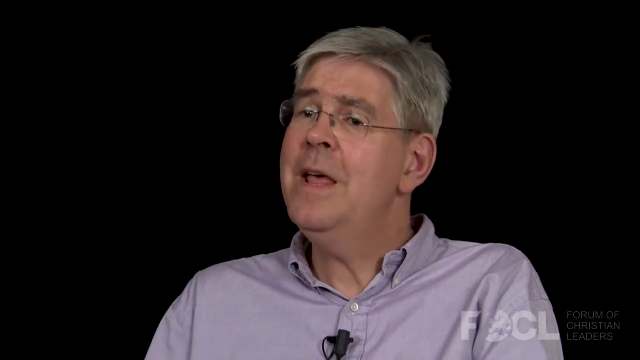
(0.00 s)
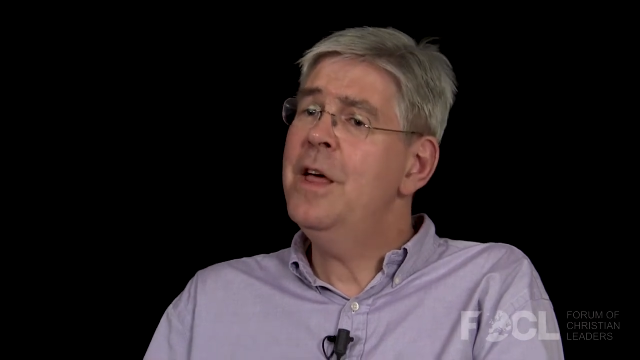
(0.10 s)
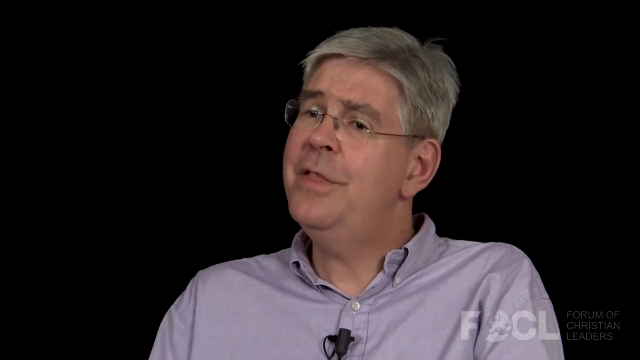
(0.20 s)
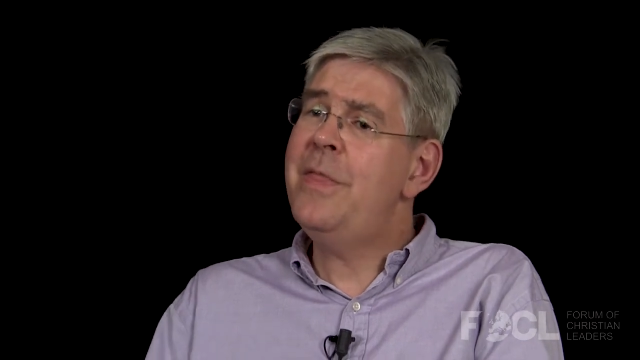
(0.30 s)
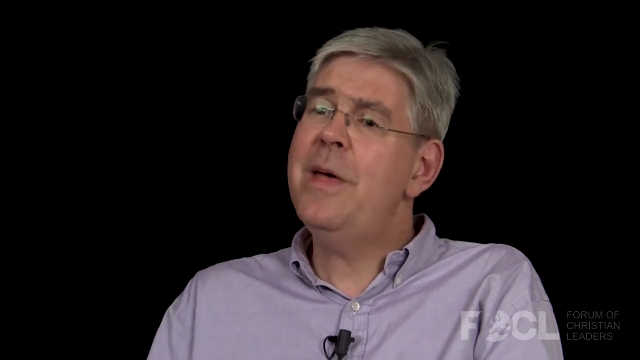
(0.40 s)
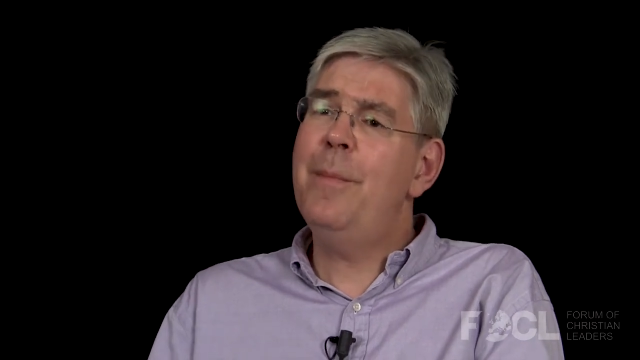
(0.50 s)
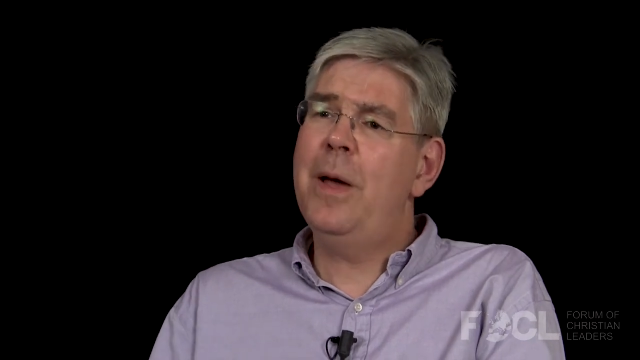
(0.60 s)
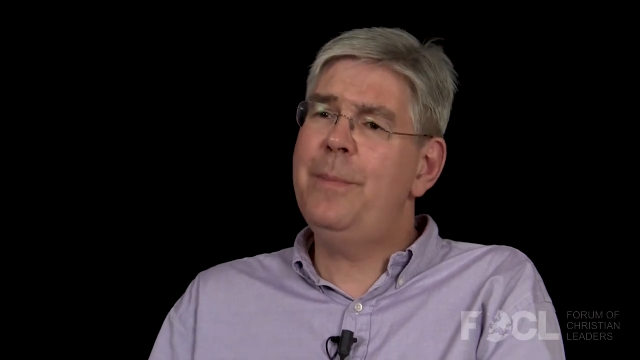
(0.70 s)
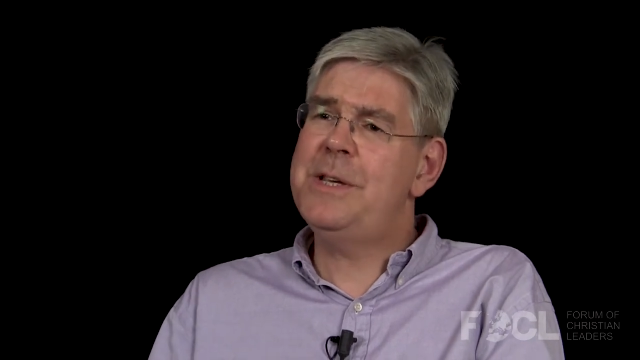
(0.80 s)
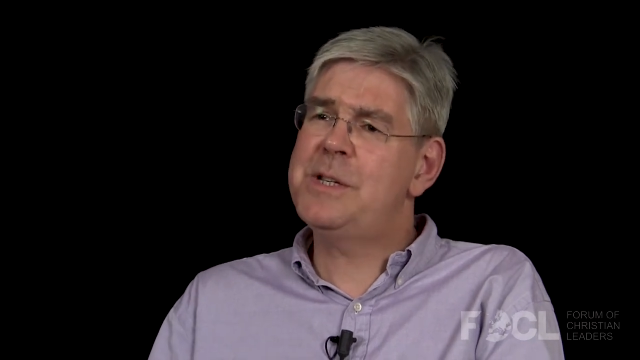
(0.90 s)
Then there
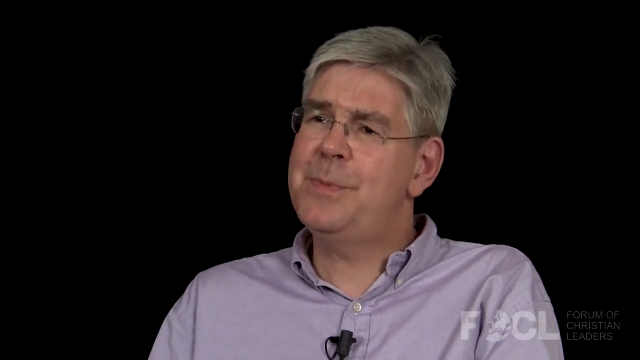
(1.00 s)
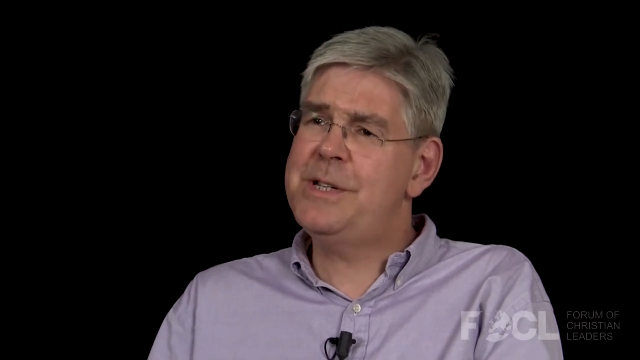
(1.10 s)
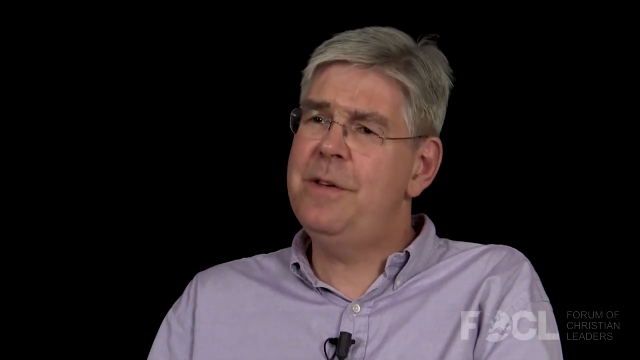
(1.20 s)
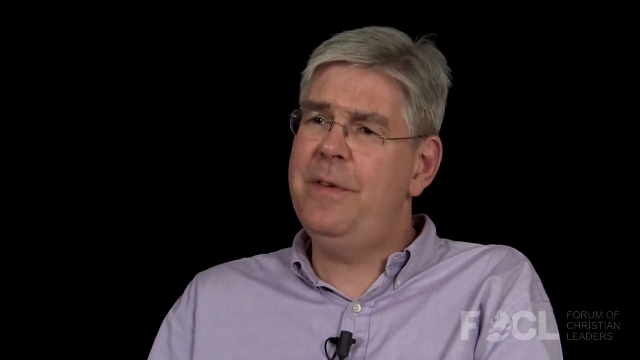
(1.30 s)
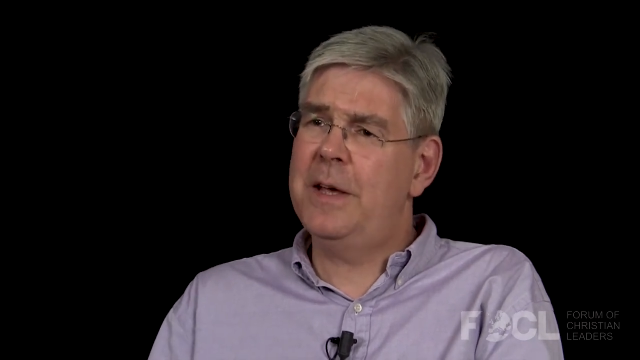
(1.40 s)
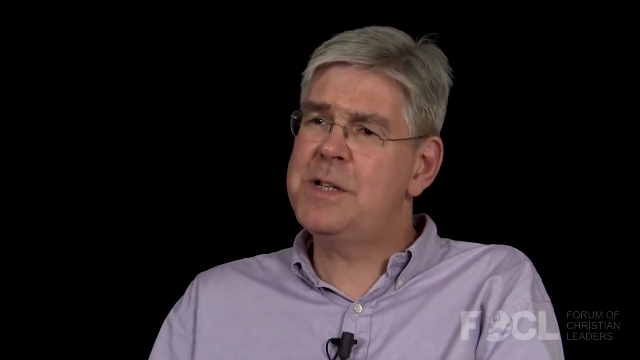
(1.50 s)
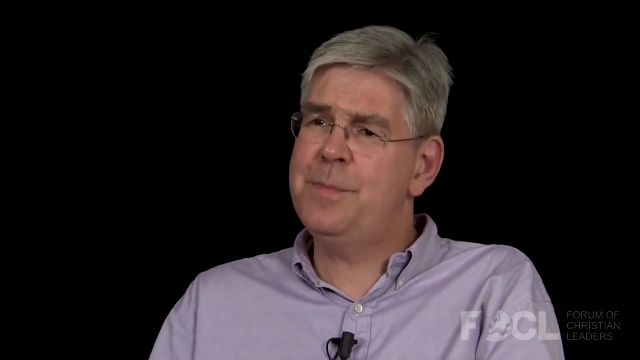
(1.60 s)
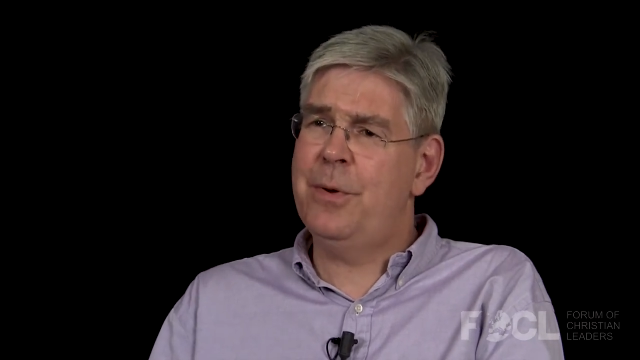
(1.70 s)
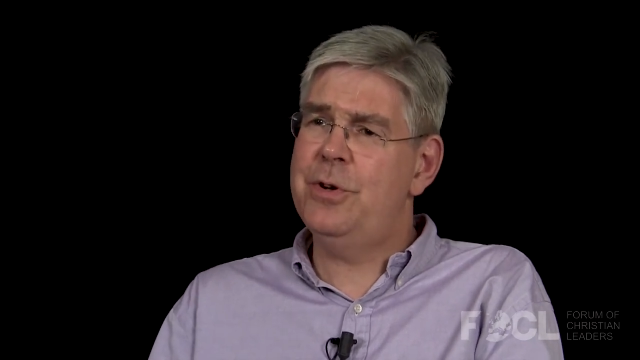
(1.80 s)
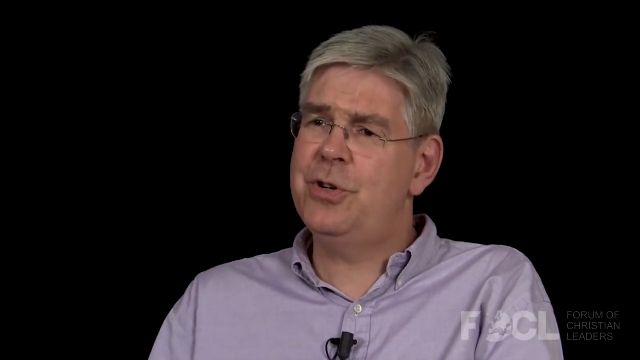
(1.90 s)
might be specific
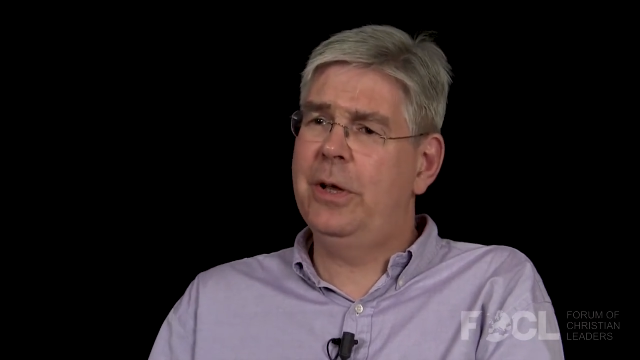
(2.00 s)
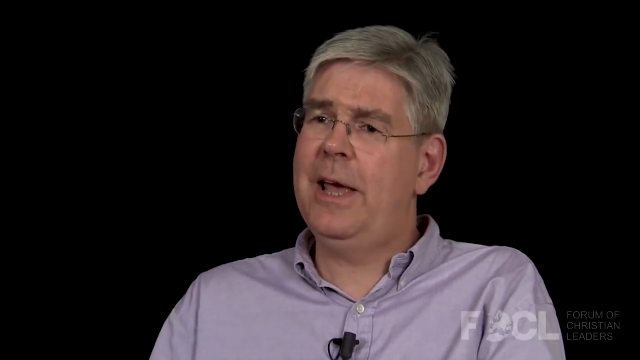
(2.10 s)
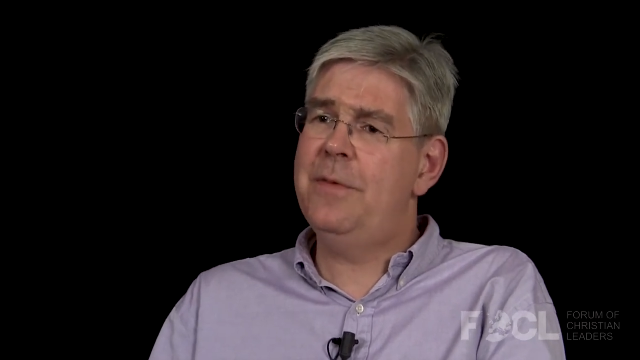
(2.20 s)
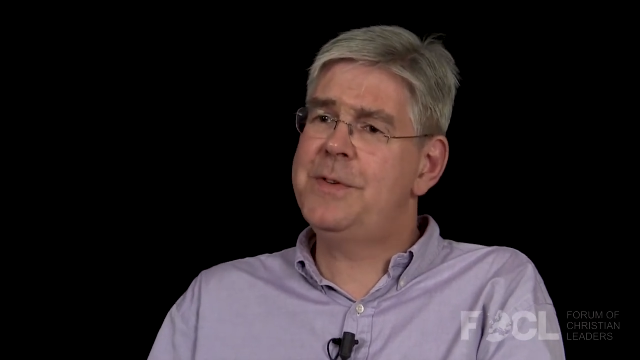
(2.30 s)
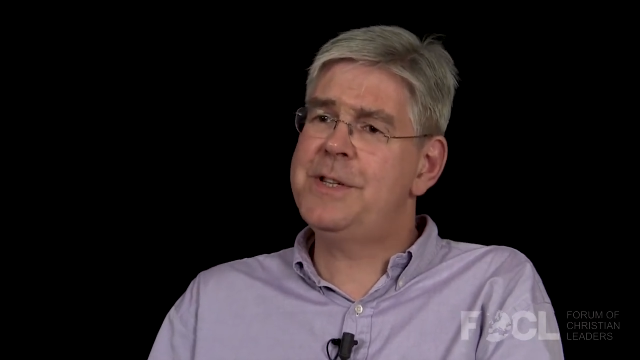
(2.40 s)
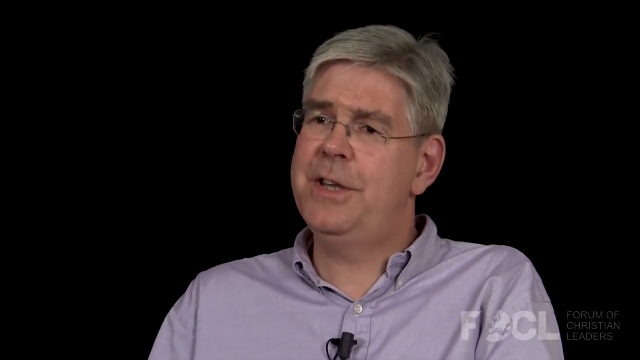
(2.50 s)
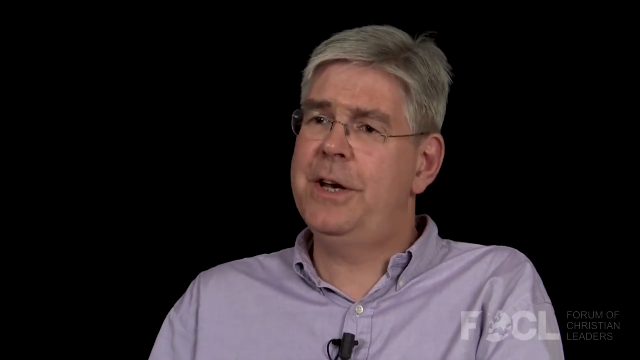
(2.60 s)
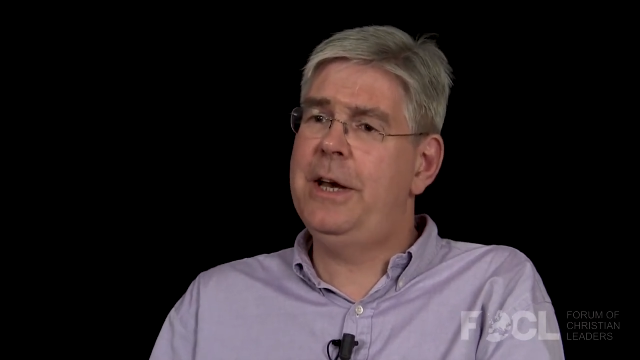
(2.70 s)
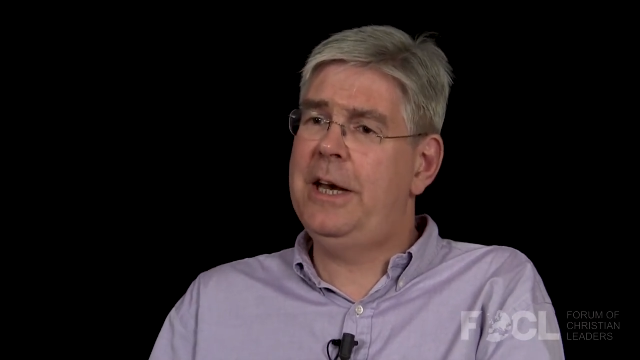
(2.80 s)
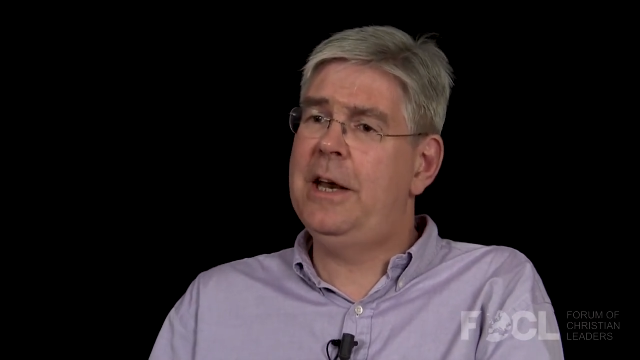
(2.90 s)
spiritual gifts that are
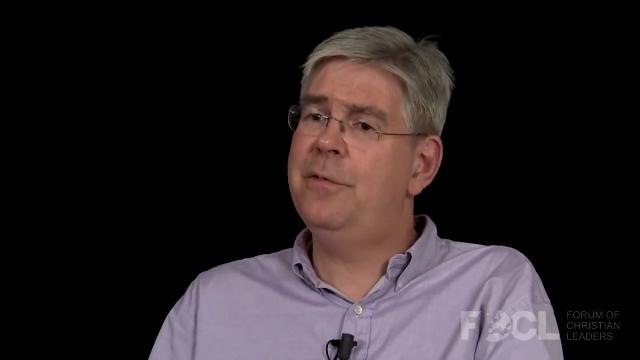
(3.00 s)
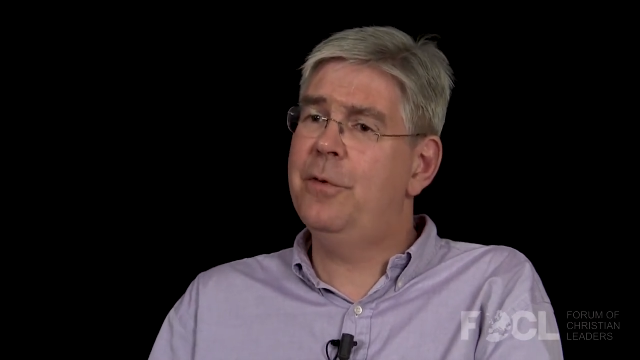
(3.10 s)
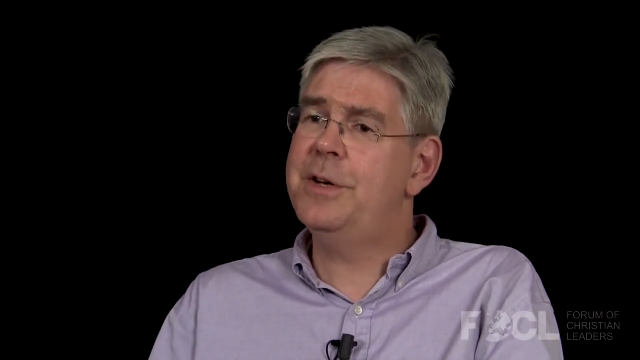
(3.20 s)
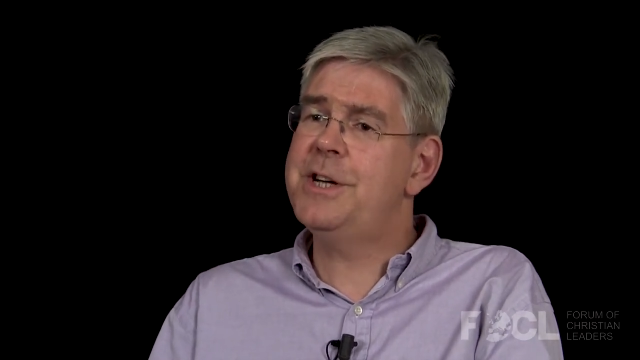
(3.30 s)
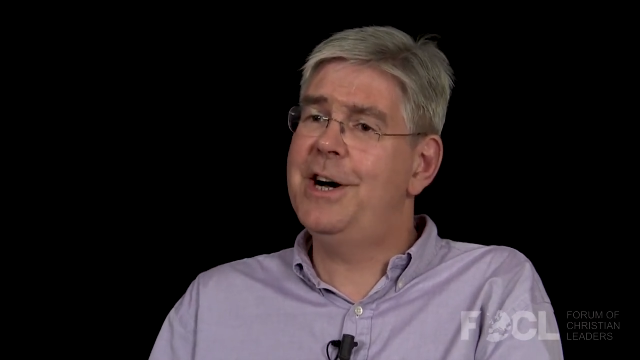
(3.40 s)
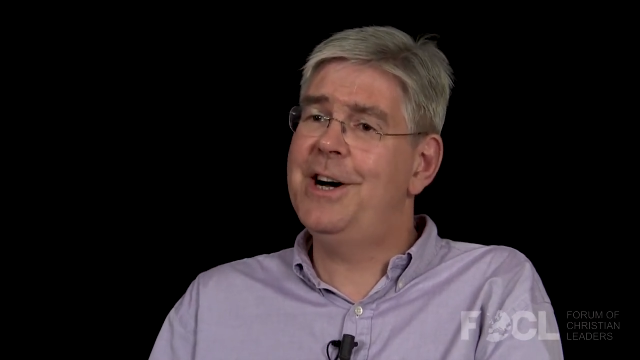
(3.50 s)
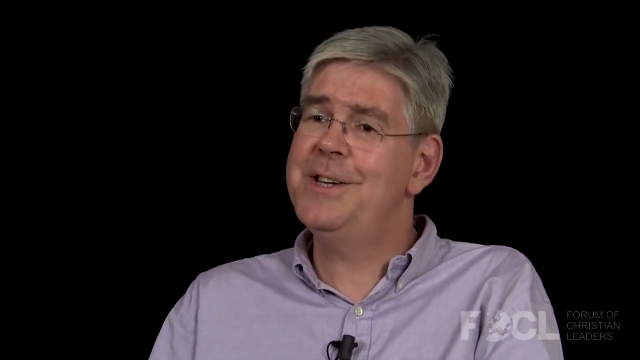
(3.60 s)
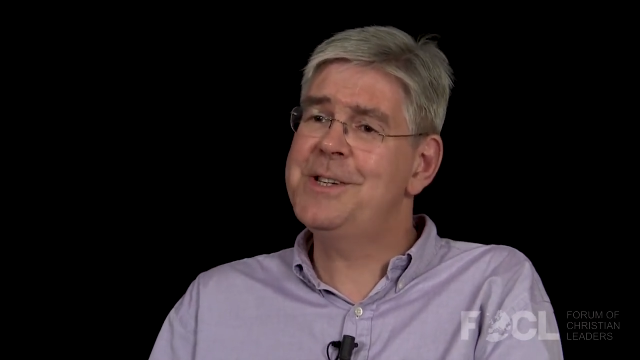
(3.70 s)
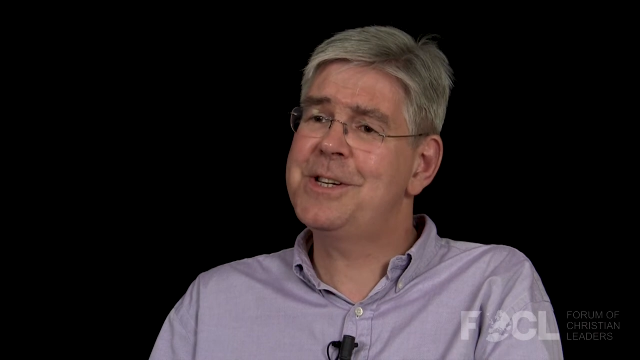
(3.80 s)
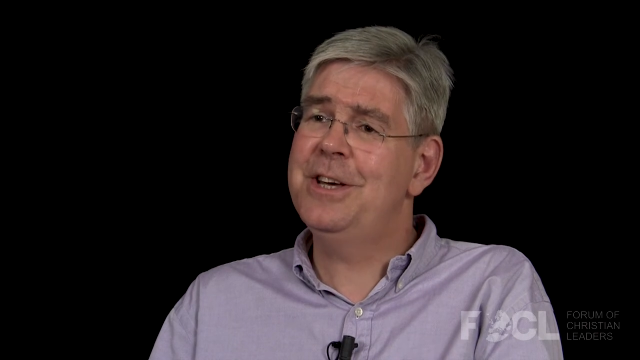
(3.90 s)
needed for a
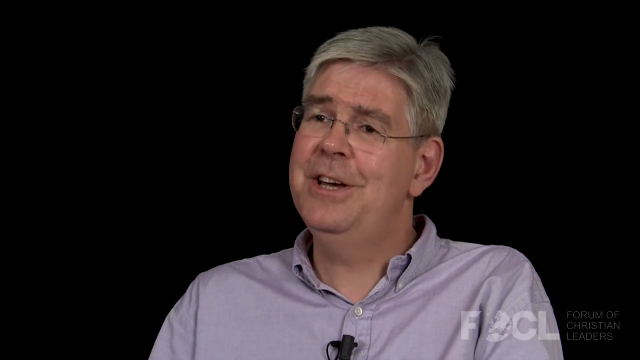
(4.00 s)
task.